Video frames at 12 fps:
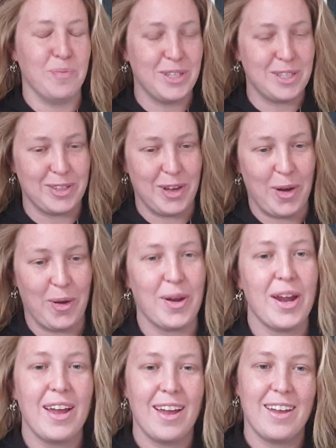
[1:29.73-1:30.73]
So
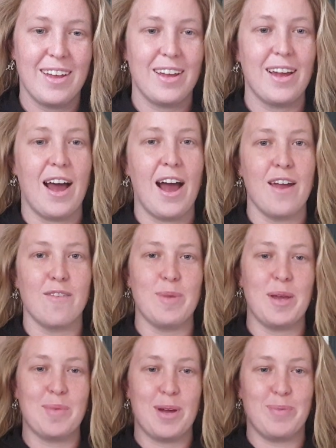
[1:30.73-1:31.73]
I have
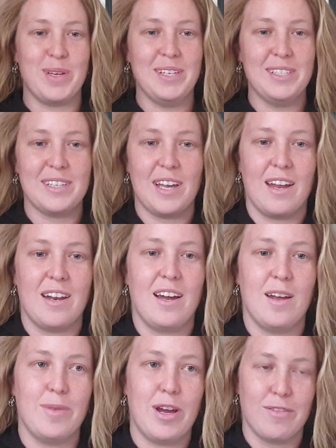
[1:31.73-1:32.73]
made my peace and
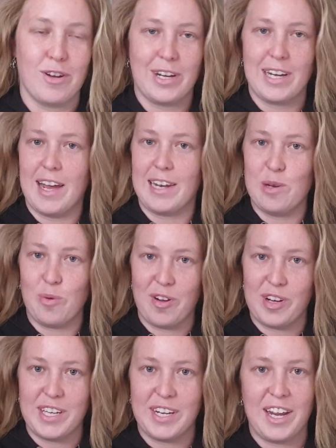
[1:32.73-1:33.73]
I am now very gladly
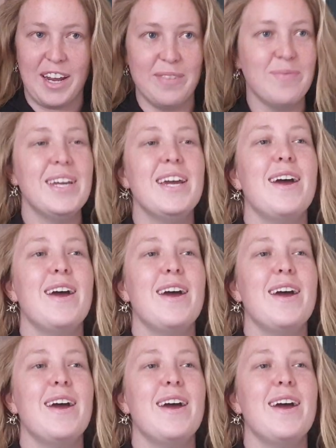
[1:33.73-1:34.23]
wearing it again.